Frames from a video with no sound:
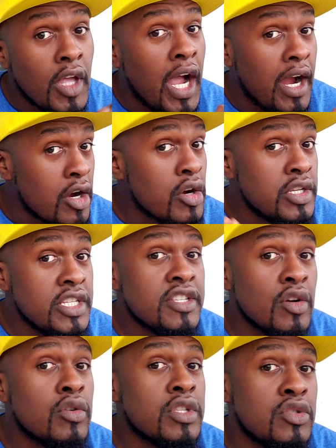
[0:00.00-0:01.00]
I heard he's
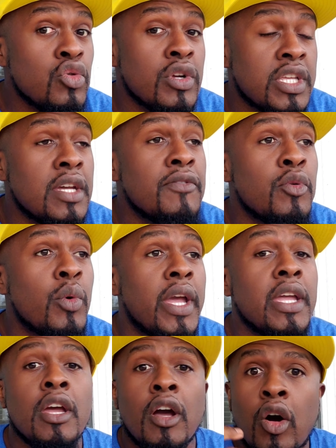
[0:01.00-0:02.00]
going to do a
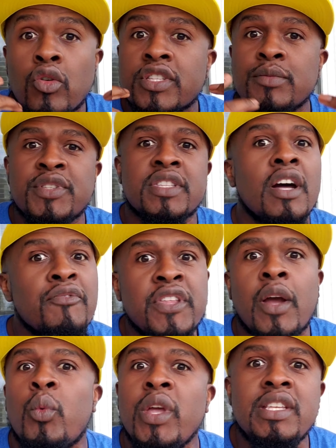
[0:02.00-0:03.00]
giveaway on some stuff
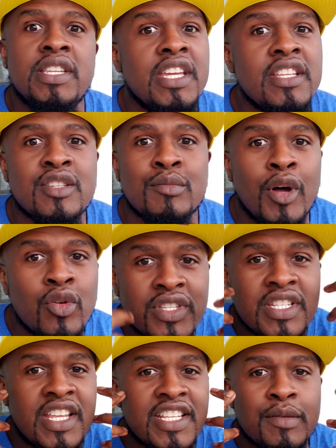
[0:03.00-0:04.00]
that we need the most,
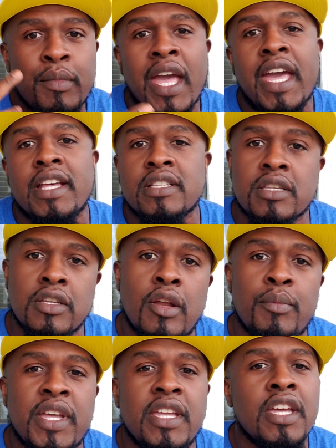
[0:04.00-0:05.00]
and that's masks, you
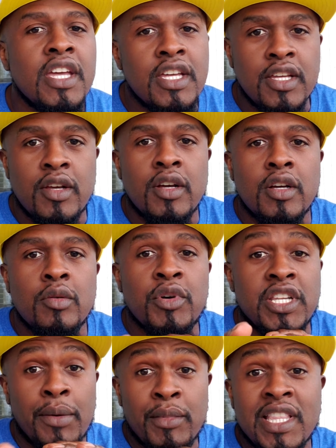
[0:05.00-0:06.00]
know what I mean?
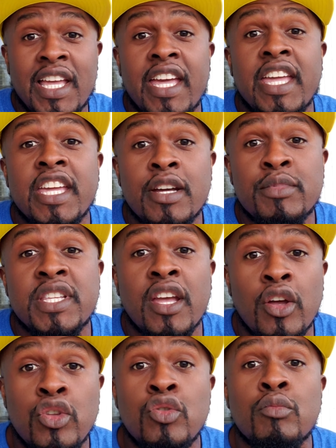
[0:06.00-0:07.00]
But I'm going to let him
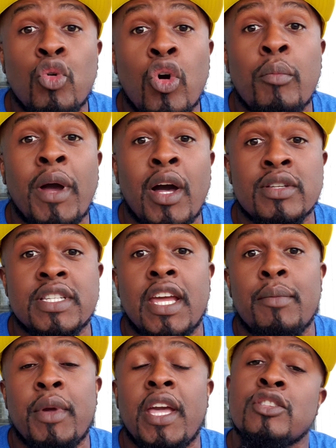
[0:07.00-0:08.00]
tell you more about
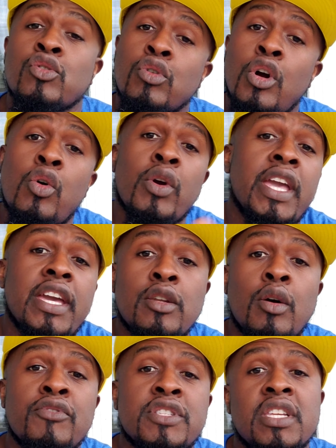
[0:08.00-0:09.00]
that, man. So go on ahead
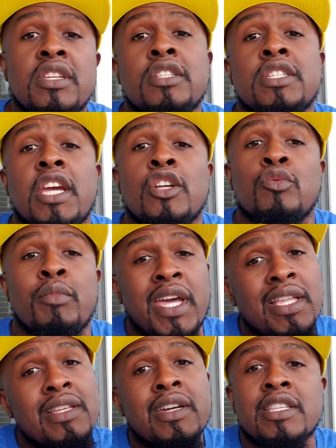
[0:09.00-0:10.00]
over to his channel,
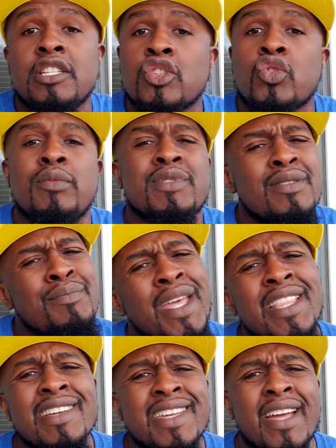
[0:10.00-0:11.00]
man. Look in the description.
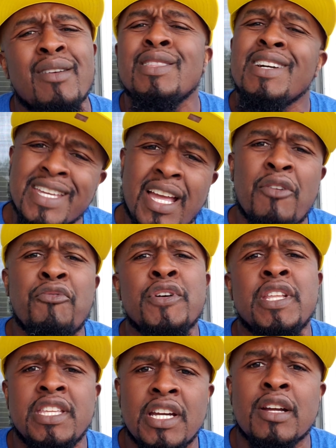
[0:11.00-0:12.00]
Man, look out, look out
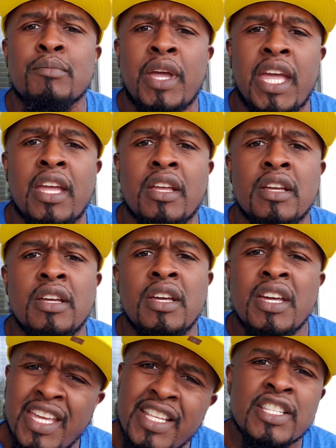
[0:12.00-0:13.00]
for the young man.
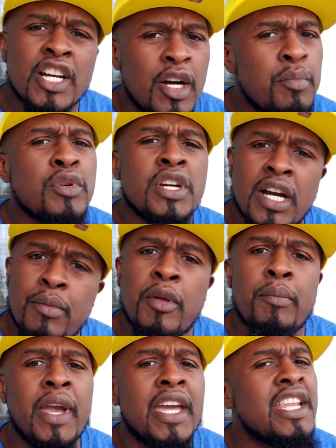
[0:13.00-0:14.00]
He's upcoming,
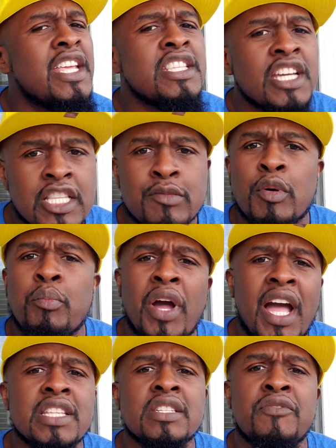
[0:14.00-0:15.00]
man. There's nothing but
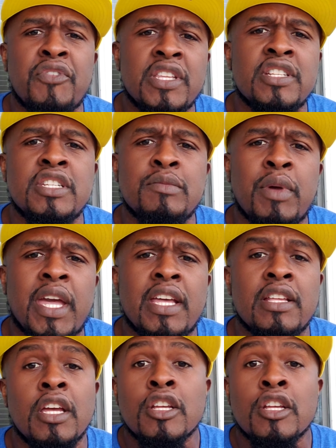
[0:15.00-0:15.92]
positive energy, man.